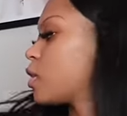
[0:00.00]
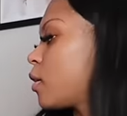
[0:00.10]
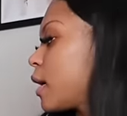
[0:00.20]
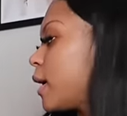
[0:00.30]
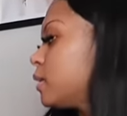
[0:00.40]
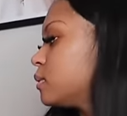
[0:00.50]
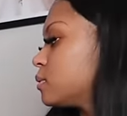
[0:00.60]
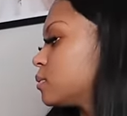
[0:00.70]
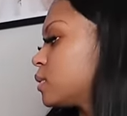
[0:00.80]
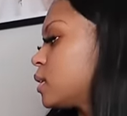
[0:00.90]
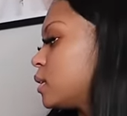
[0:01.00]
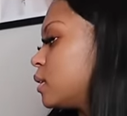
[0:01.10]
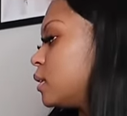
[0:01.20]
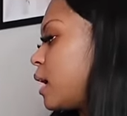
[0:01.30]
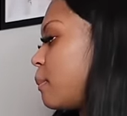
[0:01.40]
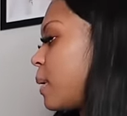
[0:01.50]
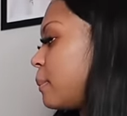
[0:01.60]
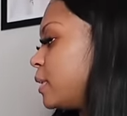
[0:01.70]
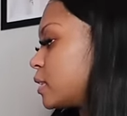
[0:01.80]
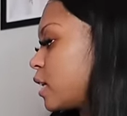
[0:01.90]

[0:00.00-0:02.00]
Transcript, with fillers: Okay. Now mommy's